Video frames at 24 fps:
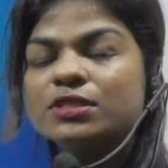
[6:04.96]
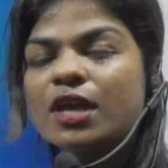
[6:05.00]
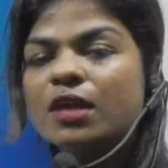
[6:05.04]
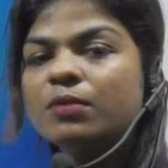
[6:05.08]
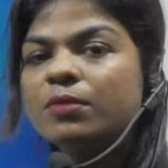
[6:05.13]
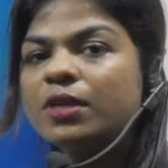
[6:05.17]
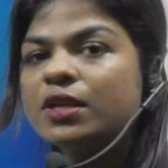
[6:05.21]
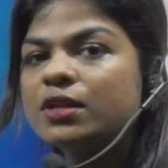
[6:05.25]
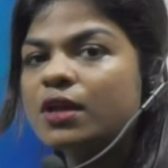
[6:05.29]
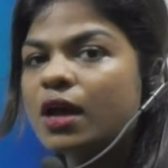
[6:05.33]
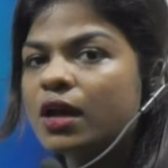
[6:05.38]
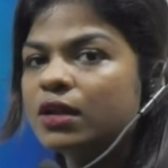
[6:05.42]

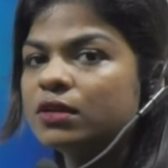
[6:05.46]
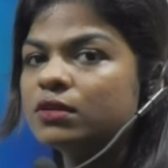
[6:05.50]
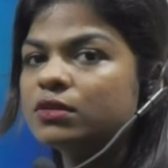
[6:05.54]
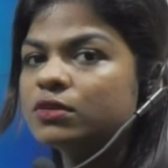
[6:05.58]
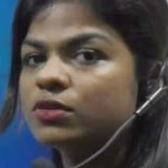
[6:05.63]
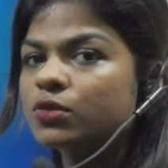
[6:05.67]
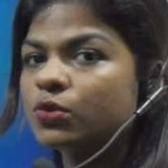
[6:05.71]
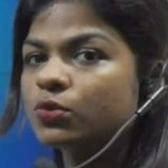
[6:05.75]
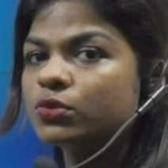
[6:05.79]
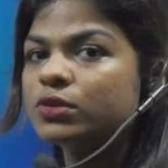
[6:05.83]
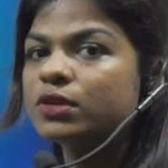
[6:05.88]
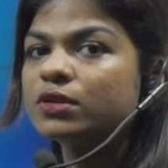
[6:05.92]
can be done
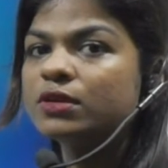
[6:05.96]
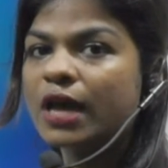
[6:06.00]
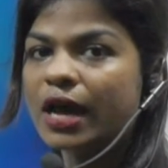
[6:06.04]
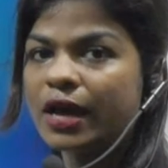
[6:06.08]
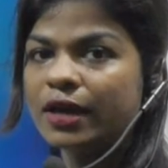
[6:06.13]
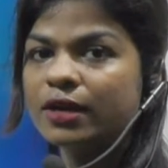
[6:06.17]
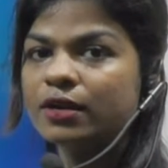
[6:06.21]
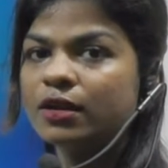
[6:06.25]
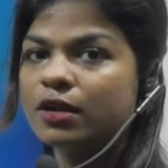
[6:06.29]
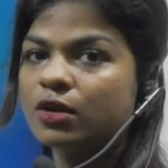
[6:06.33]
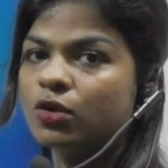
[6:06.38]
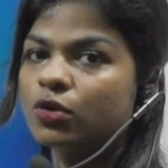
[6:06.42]
through the
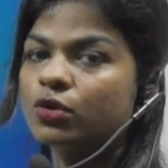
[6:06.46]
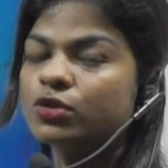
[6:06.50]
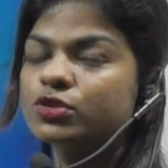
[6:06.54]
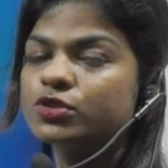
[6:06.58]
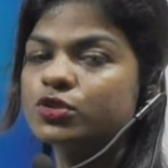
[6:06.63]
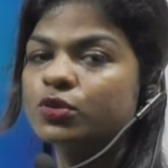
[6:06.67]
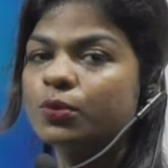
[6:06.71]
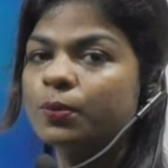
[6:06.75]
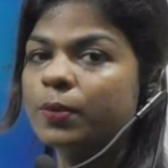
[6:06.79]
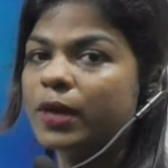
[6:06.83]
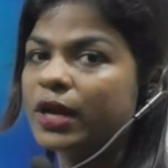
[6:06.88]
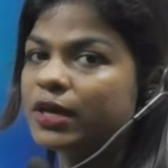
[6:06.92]
diet and
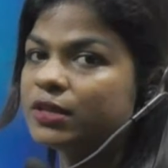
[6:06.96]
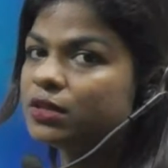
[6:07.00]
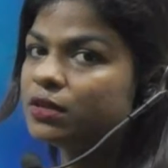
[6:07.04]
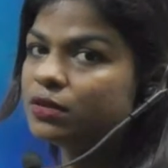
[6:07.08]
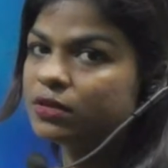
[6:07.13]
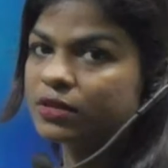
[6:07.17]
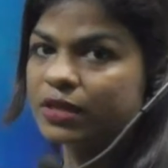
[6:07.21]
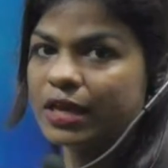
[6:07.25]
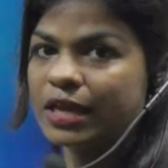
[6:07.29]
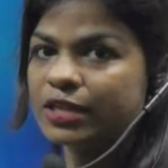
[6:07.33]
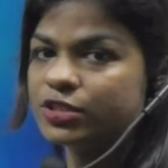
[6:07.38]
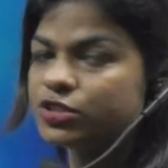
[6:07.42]
also by the
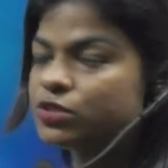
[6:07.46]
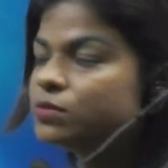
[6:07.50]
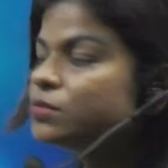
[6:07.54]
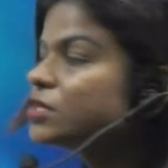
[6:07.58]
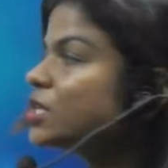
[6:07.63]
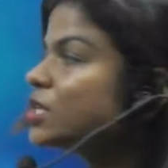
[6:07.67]
calcium